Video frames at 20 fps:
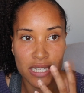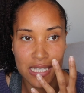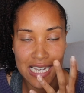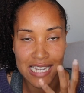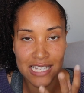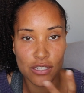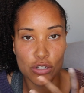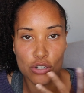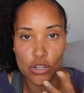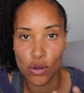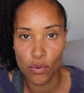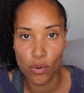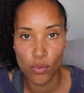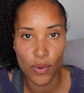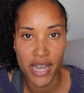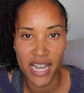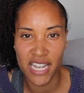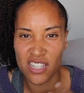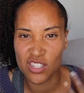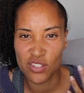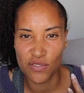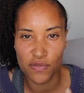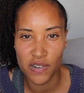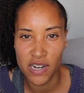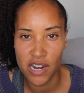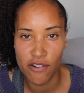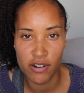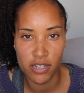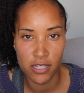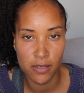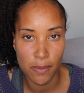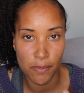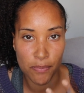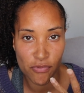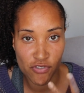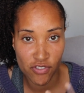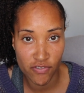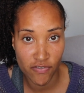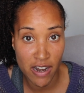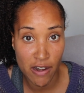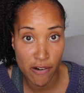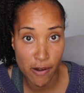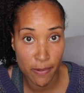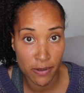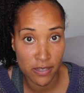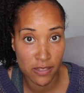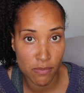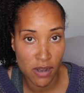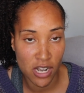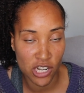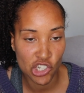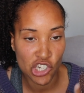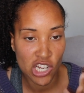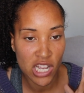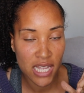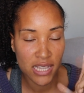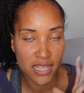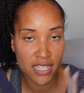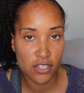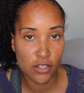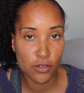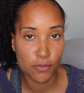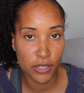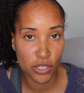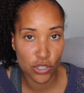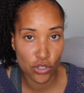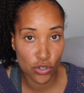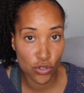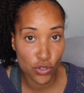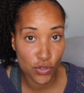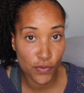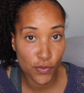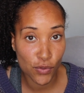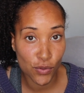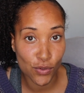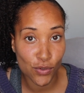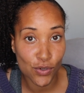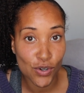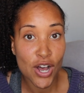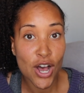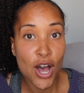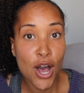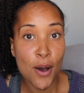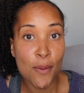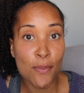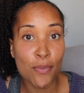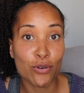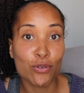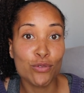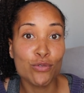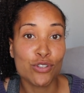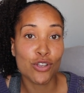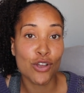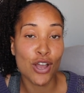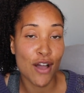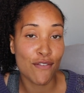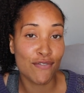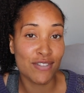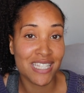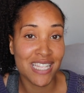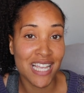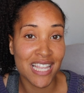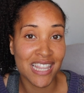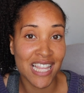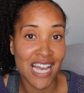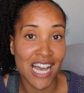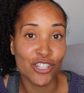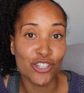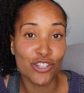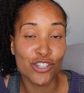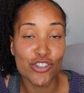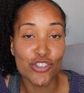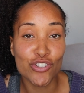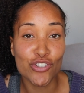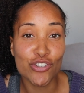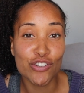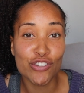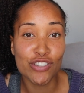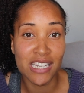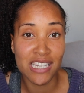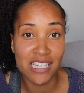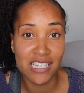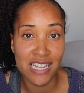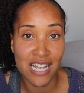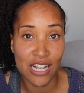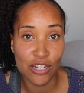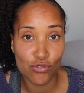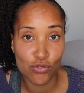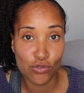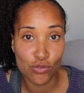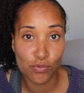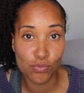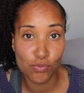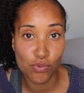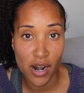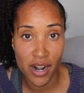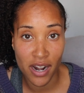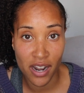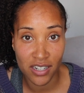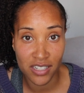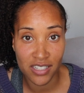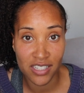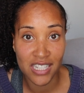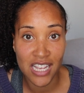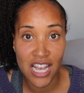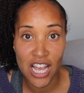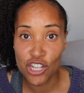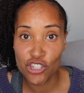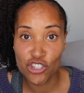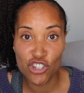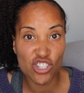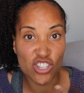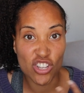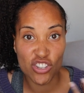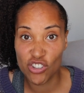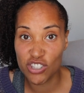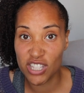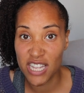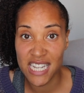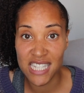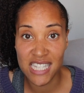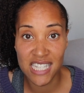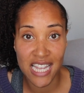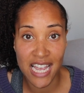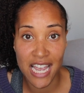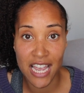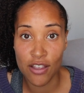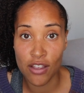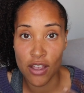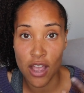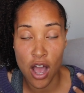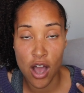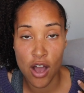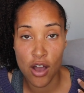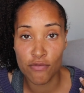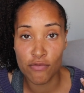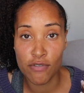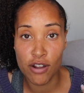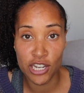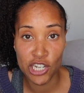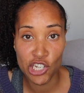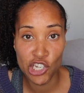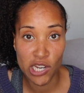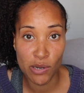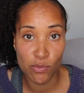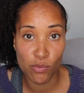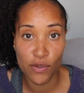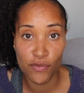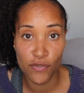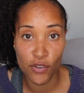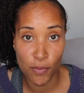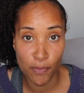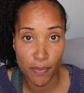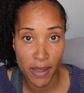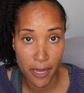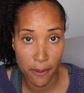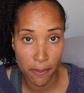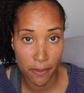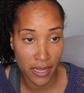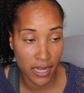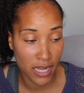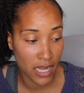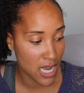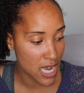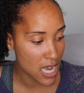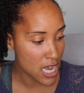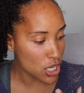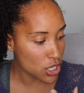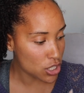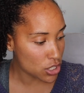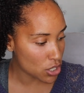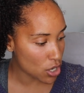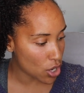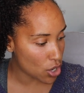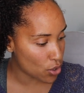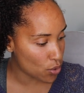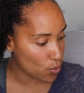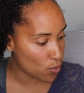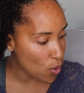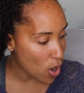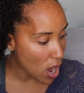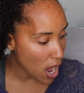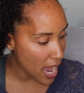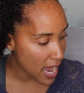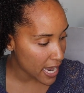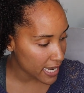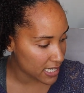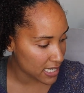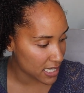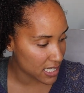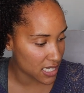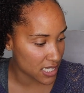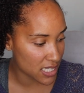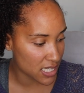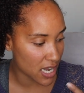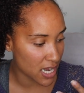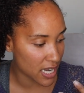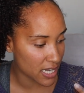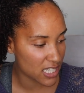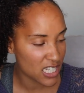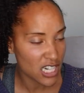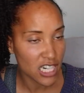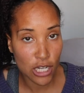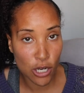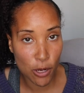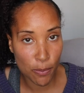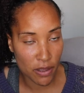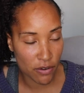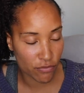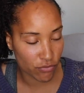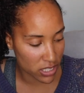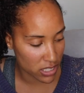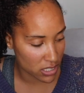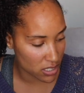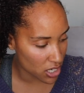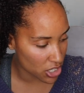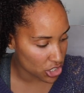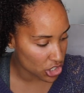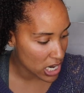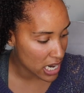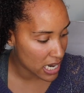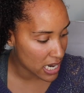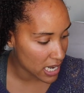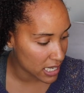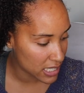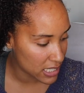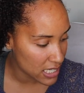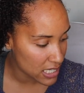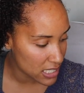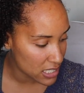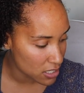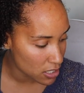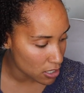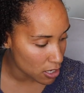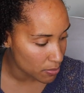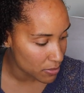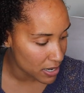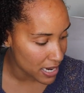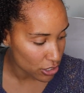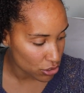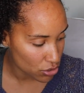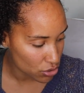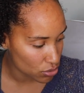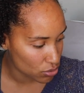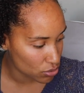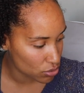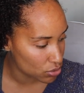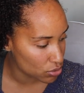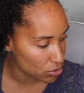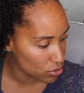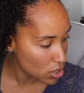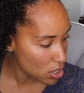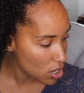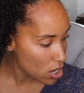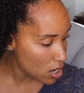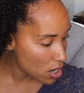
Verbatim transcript: it tends to go away, it doesn't flare up as much. This could be useful. But also, having said that, you can use these natural products just on your day-to-day regime with your baby. So what I did is I did a little bit of research, and I did some natural,